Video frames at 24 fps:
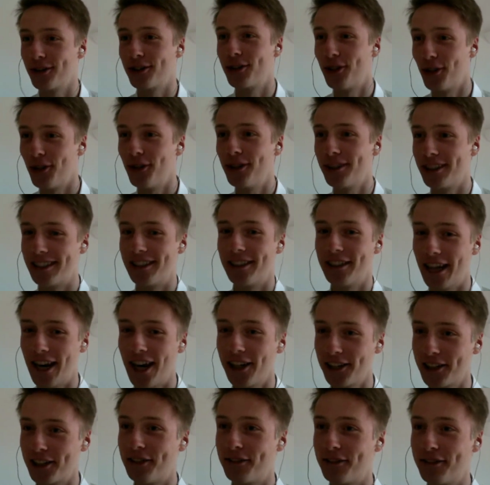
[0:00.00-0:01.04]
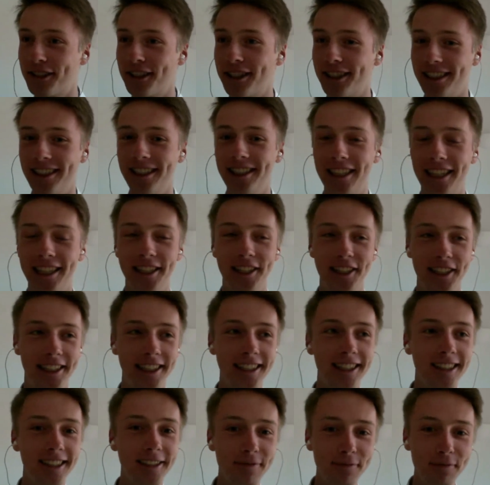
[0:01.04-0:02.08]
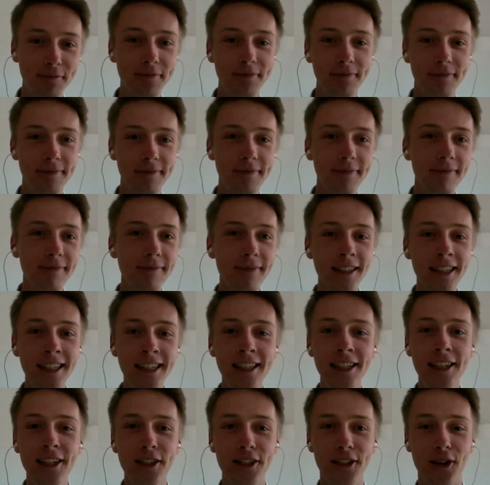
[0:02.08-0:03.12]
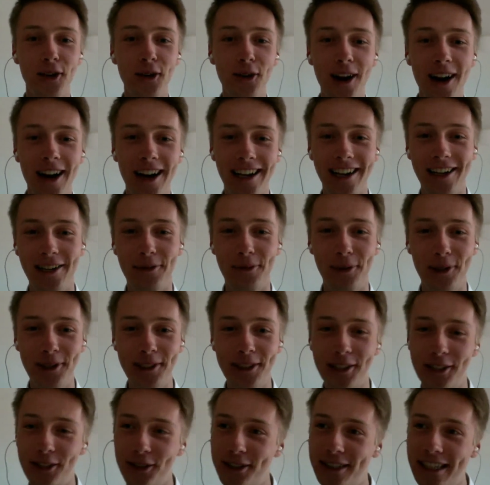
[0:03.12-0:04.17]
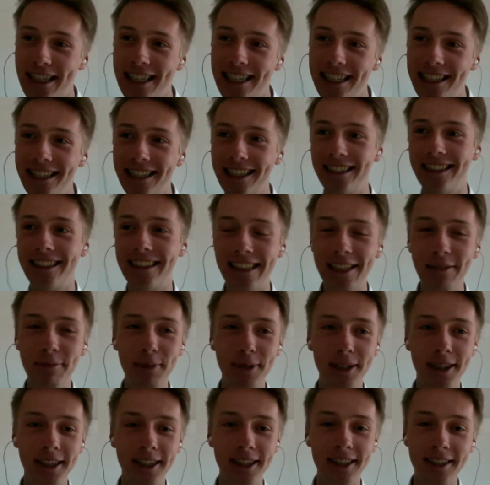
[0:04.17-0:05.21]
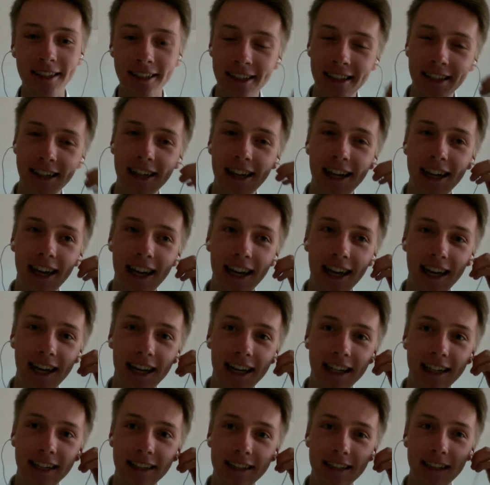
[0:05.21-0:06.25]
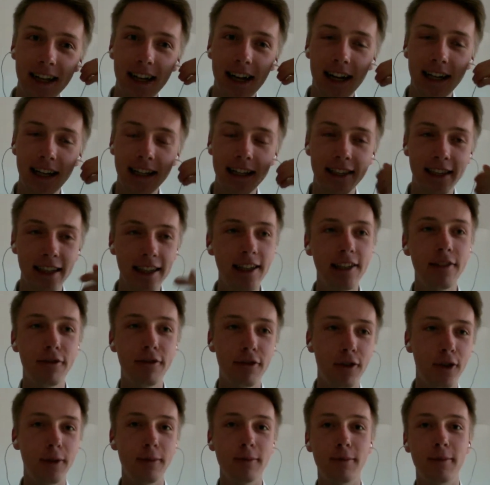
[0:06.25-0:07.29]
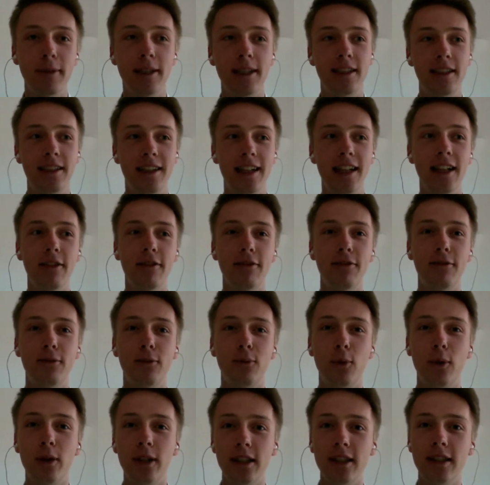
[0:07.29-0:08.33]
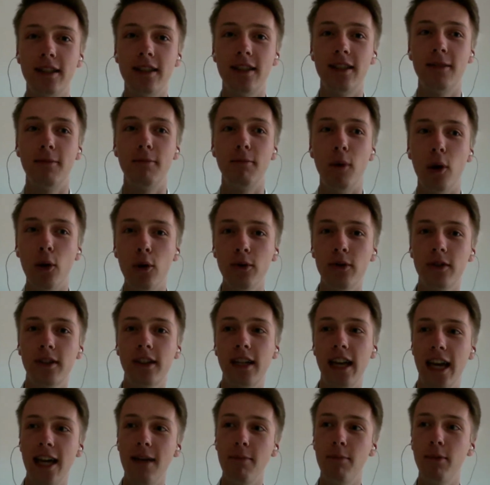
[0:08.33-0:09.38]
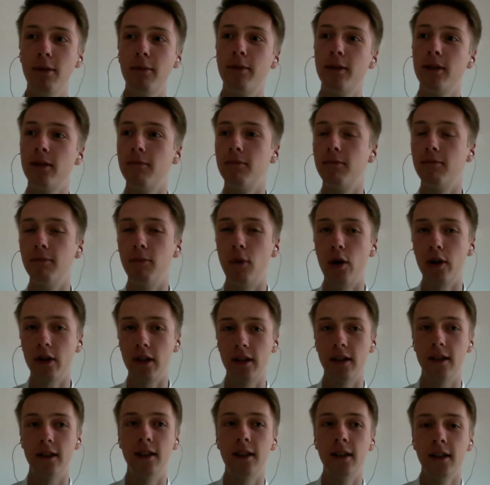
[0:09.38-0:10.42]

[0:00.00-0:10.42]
called artificial intelligence. So I wanted to dig a little deeper, and I then informed myself what is the most capable model